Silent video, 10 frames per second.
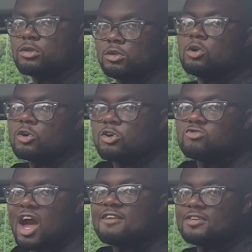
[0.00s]
you know your
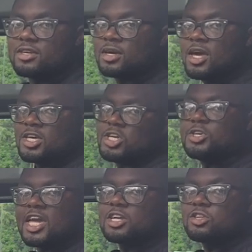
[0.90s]
driving. So you
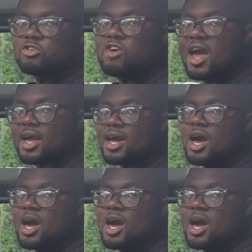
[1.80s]
take it to the track.